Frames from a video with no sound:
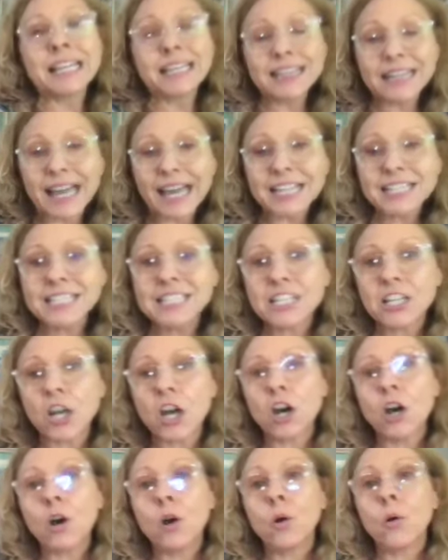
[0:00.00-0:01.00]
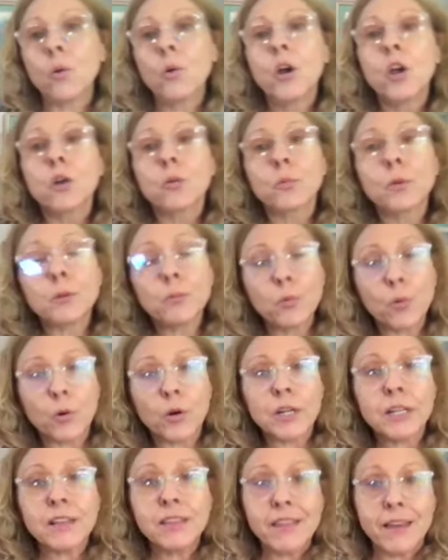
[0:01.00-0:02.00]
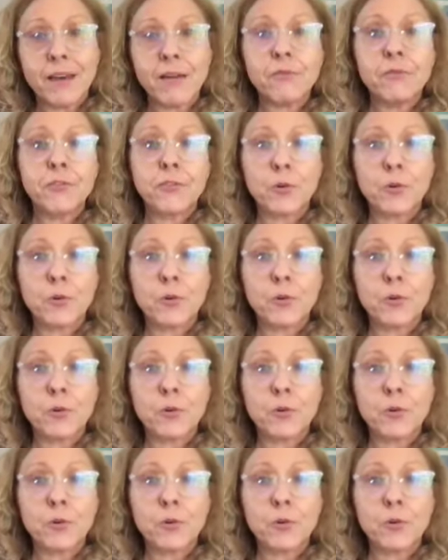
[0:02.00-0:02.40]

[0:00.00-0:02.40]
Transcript: let's go, rewarding them for